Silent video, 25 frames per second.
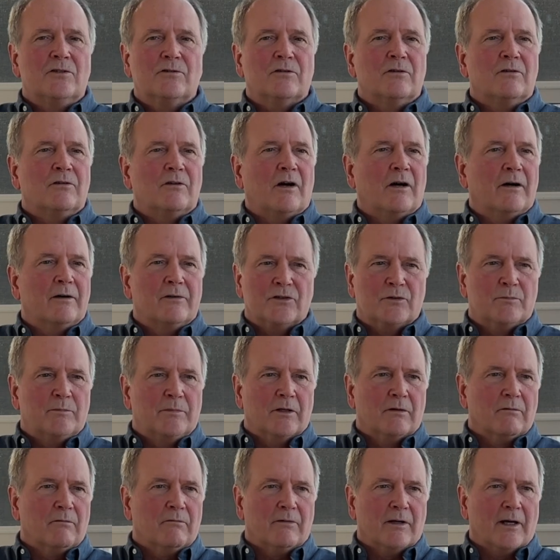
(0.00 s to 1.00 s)
shouldn't always
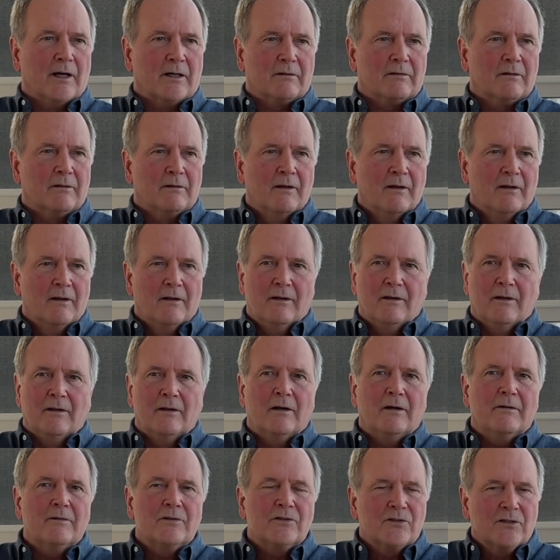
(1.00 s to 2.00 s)
be correct. It
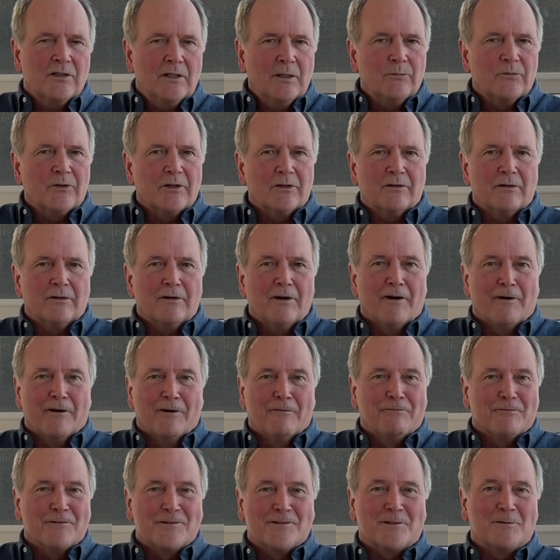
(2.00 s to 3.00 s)
always seems that they are
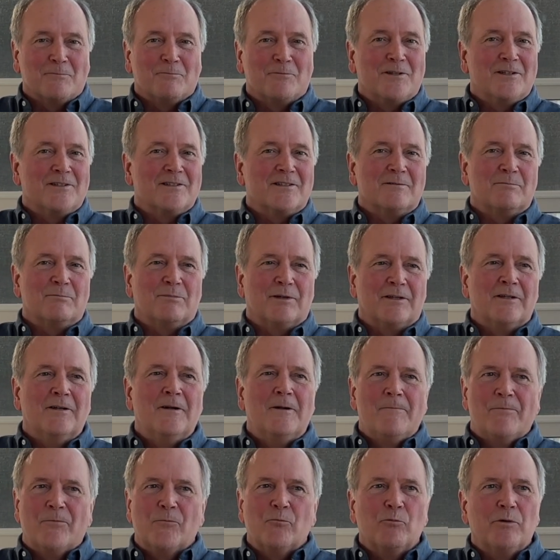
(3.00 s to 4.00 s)
for some reason, but
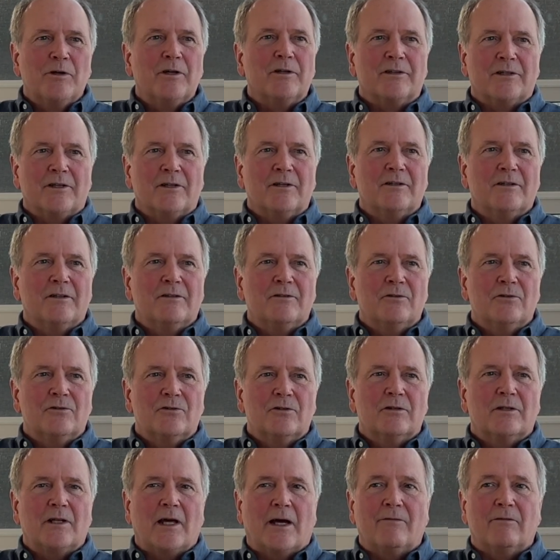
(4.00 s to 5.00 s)
really you
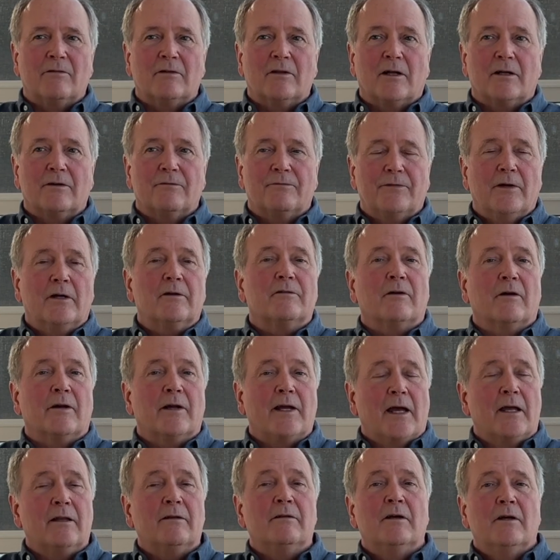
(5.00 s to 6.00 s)
should have a lot of failure.
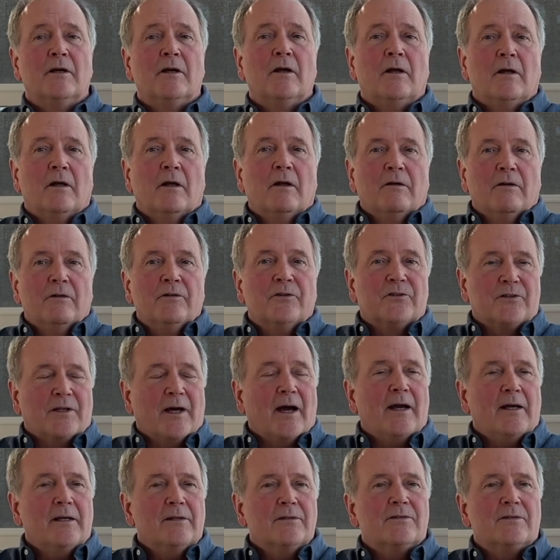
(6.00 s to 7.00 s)
And
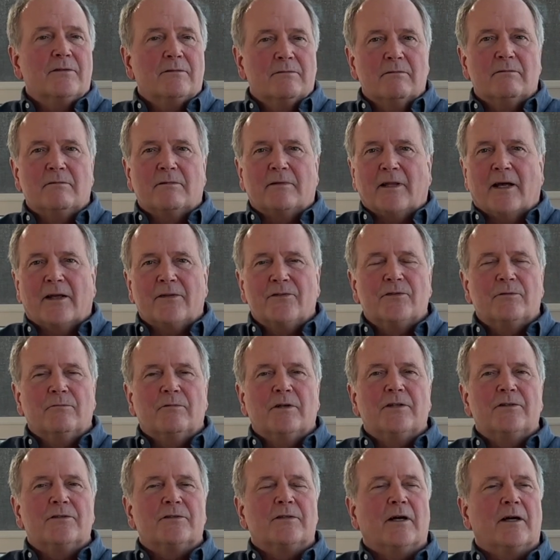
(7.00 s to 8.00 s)
science, that's the
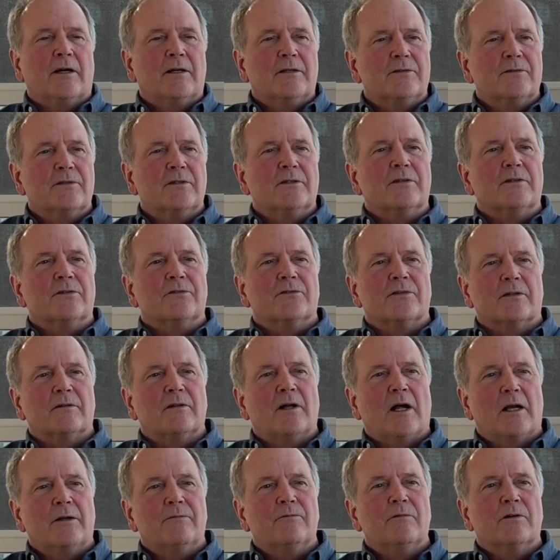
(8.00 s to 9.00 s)
way science is. A
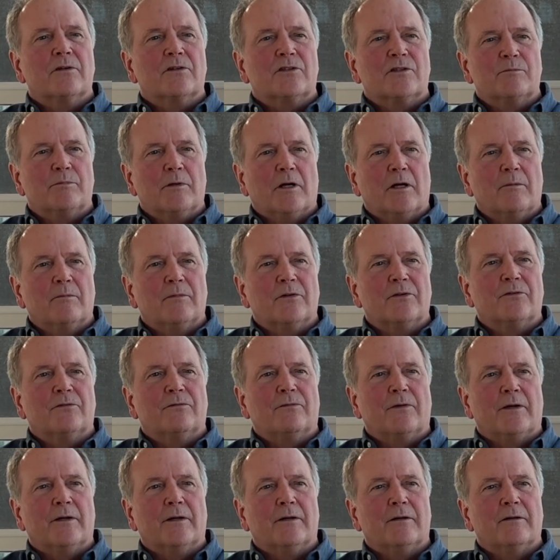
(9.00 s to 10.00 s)
lot of your experiments
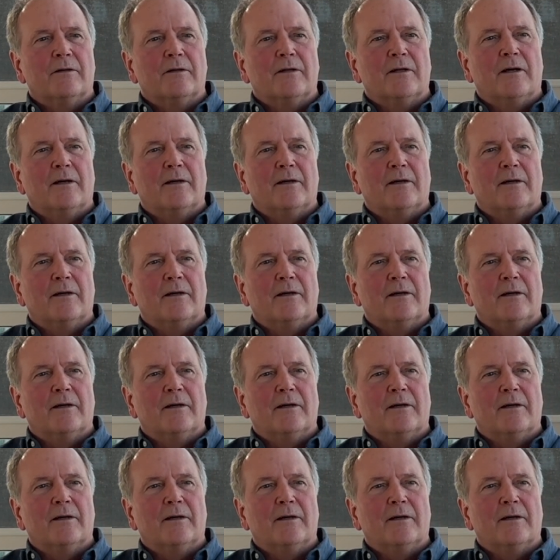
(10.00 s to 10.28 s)
fail.